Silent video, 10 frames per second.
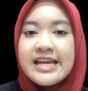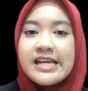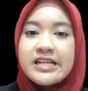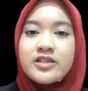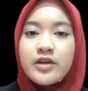It
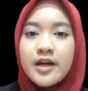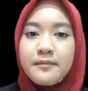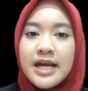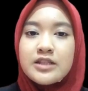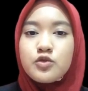is
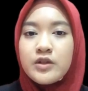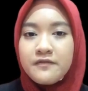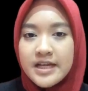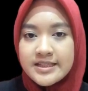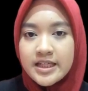recommended to
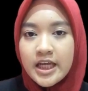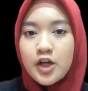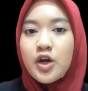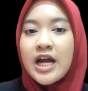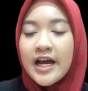investigate
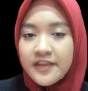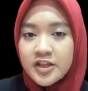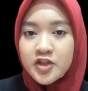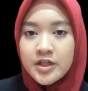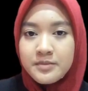on other
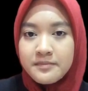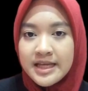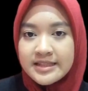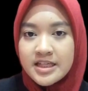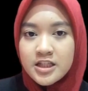treatment
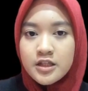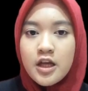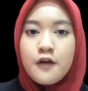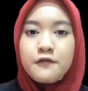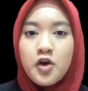methods
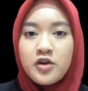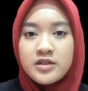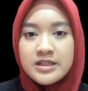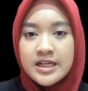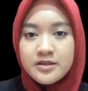for
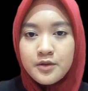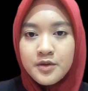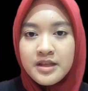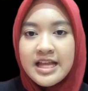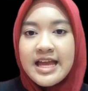oxidized
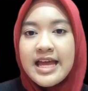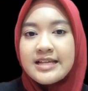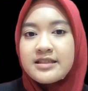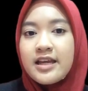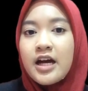coal, as
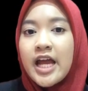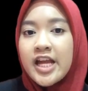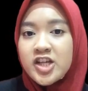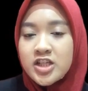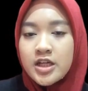there are
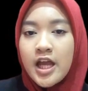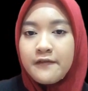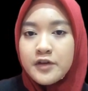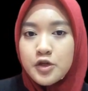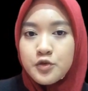additional
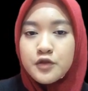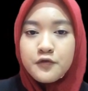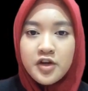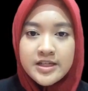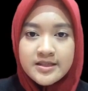avenues
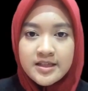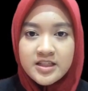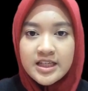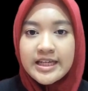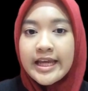for
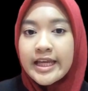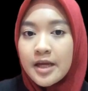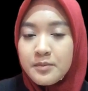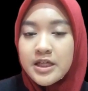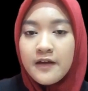research that
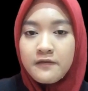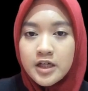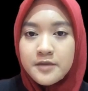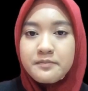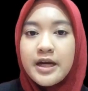can be
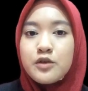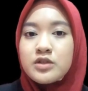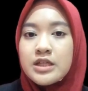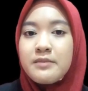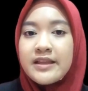developed by
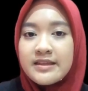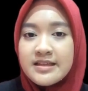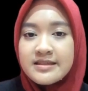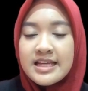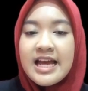using
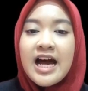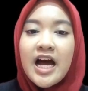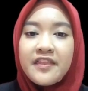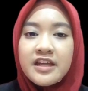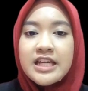methods
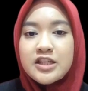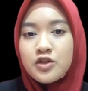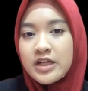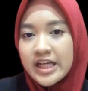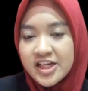other than
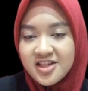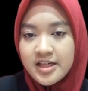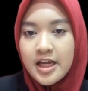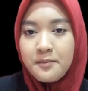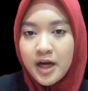sonication
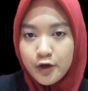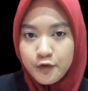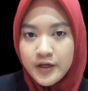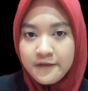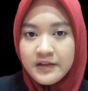and
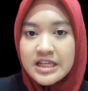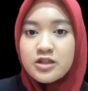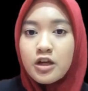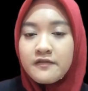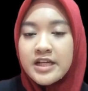microwave in
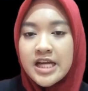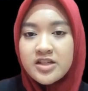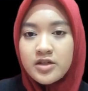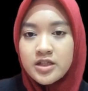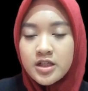solvent
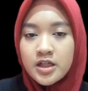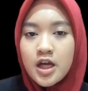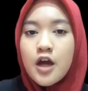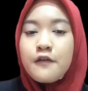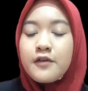extraction
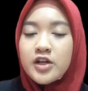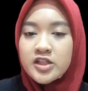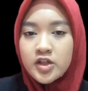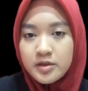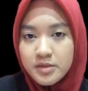for the
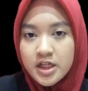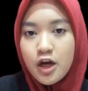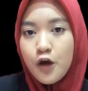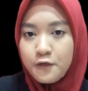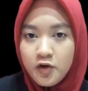treatment
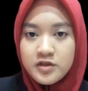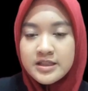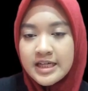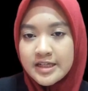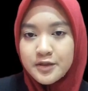of
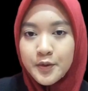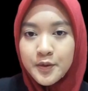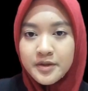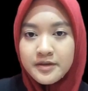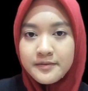oxidized coal.